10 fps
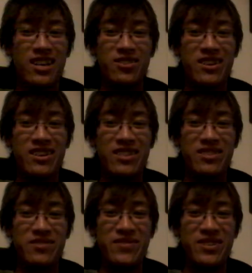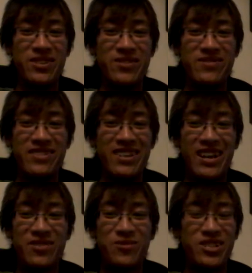I don't know how to end this video,
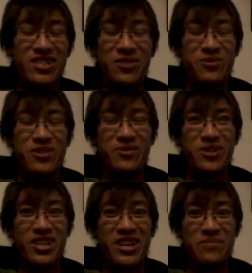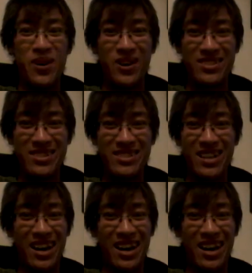and I really wish I can pause this.